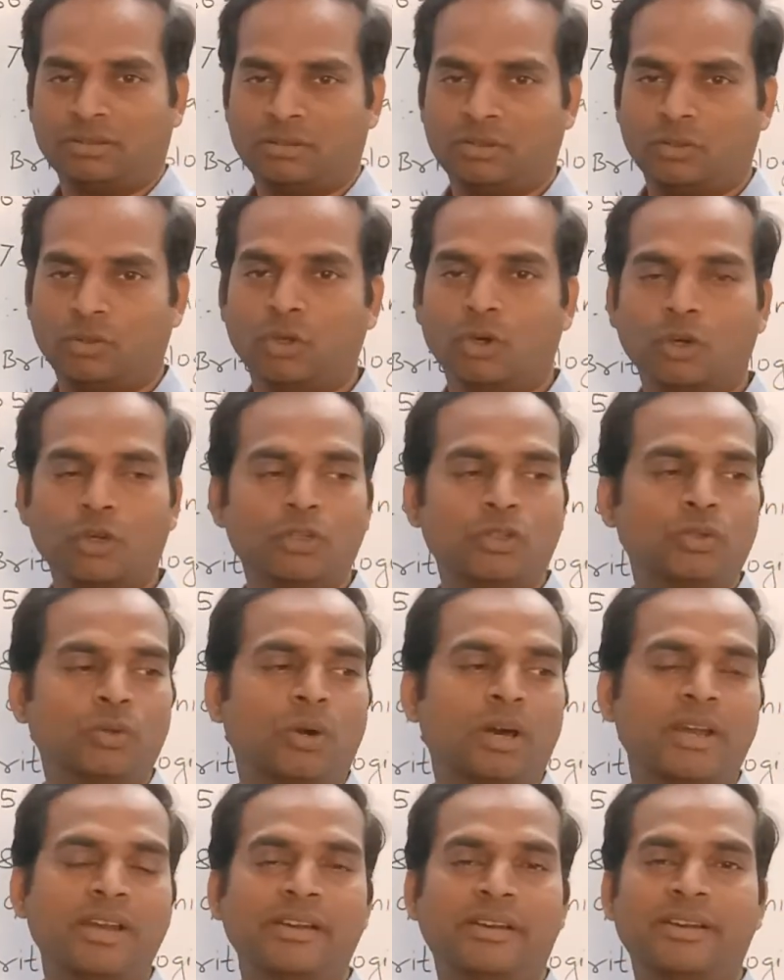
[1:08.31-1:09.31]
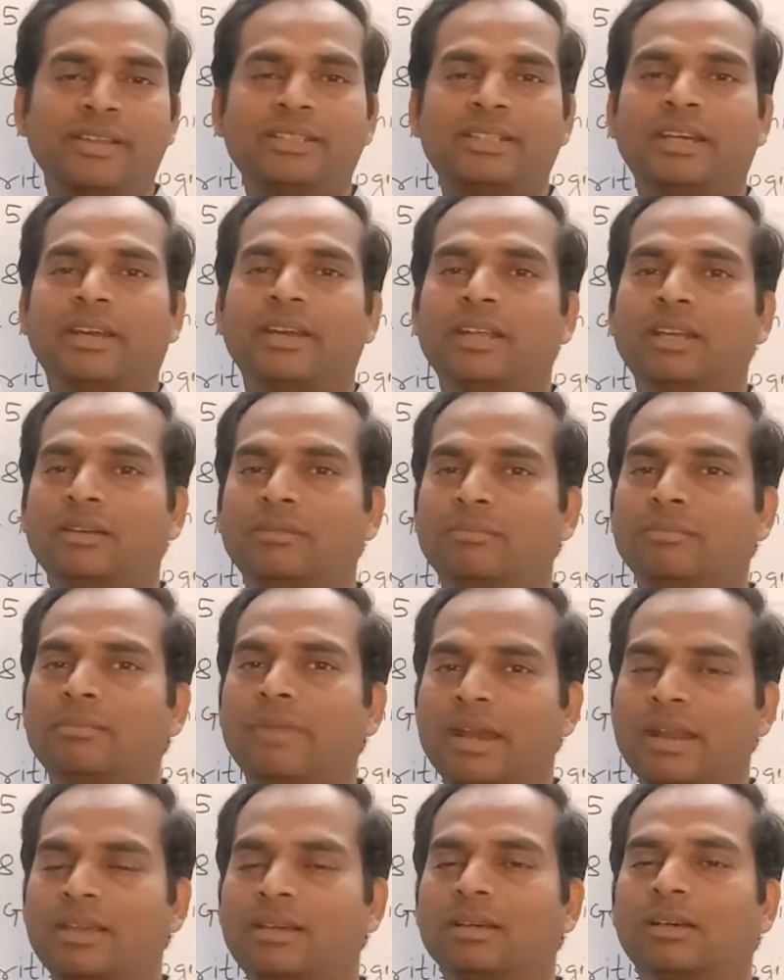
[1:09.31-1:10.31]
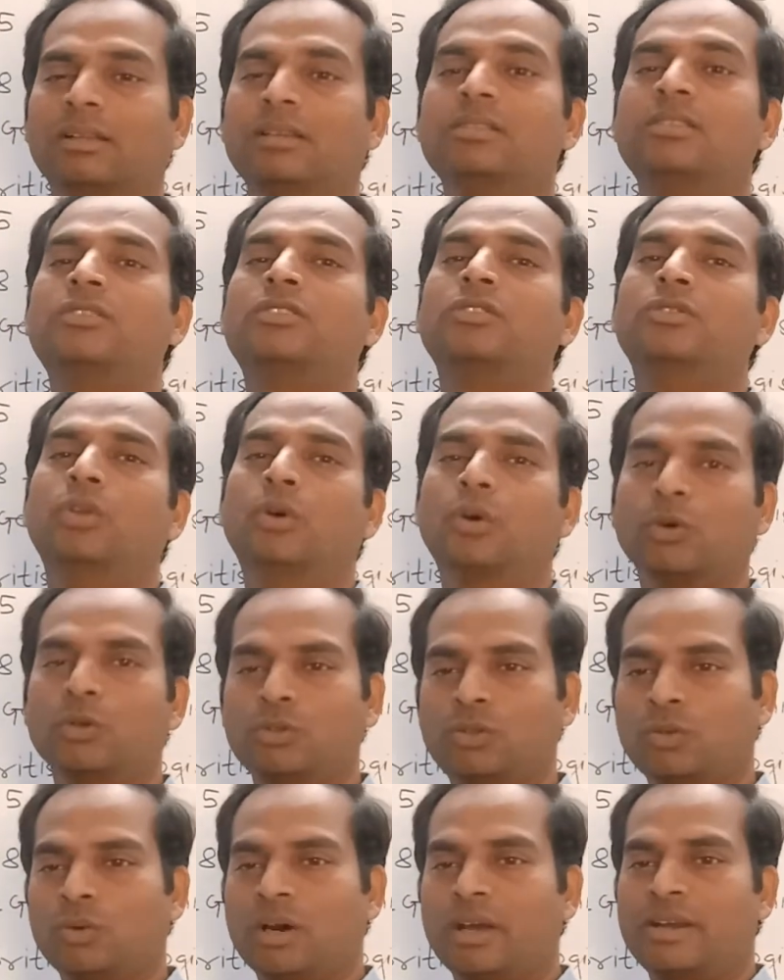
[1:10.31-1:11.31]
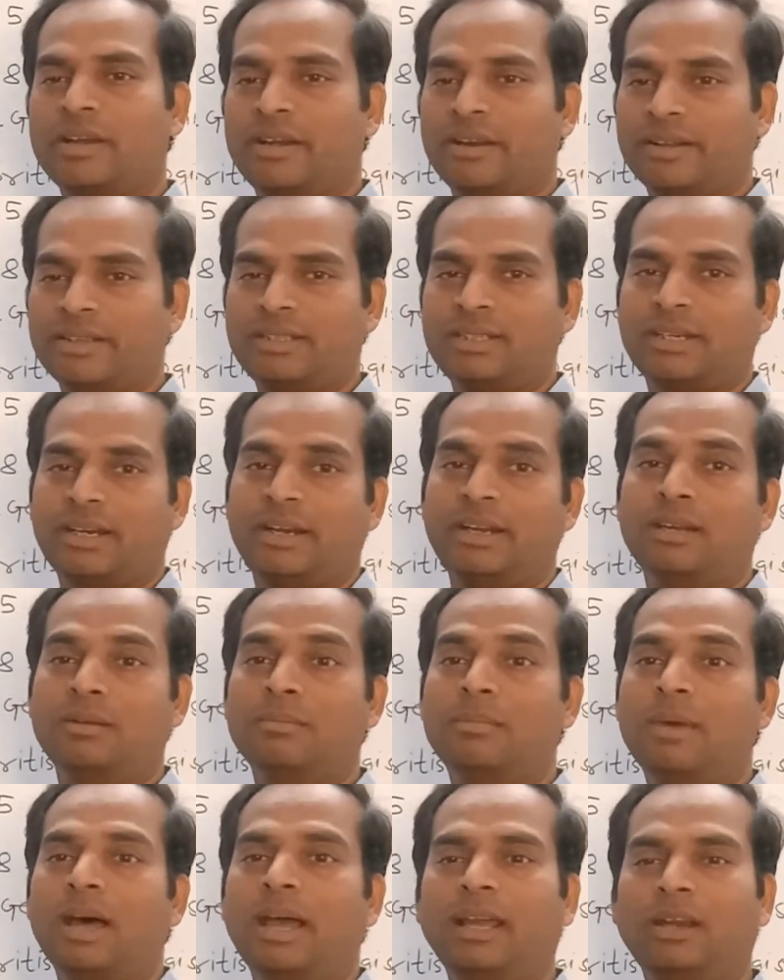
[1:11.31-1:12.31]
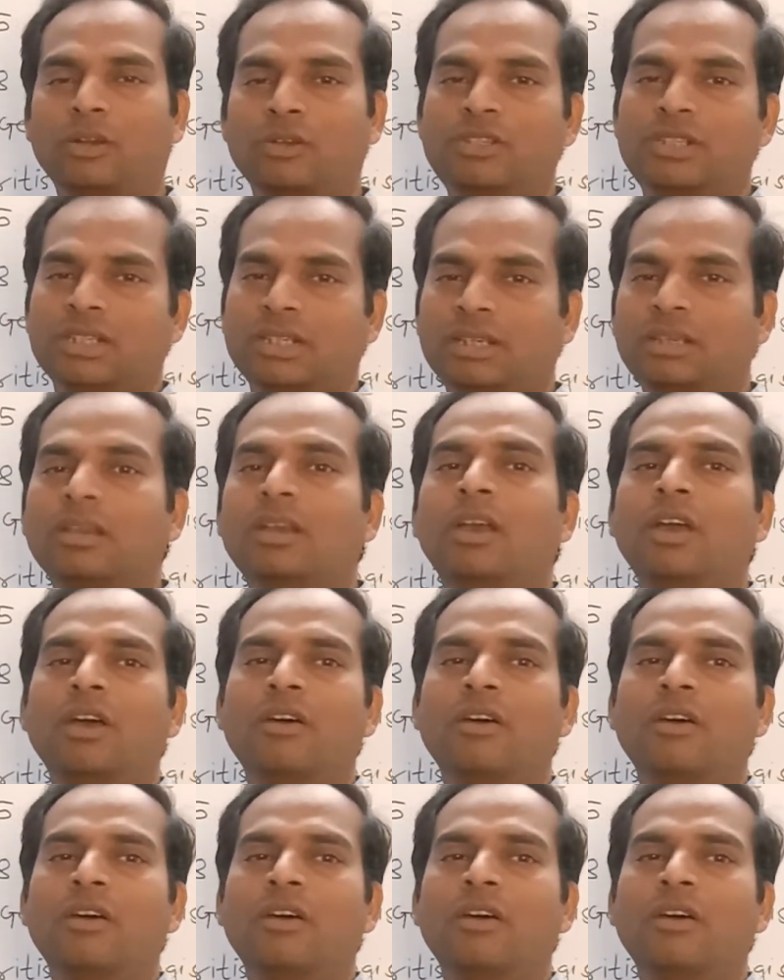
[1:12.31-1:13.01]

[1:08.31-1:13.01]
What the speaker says: So those who are interested in medicals, those who are interested in biology,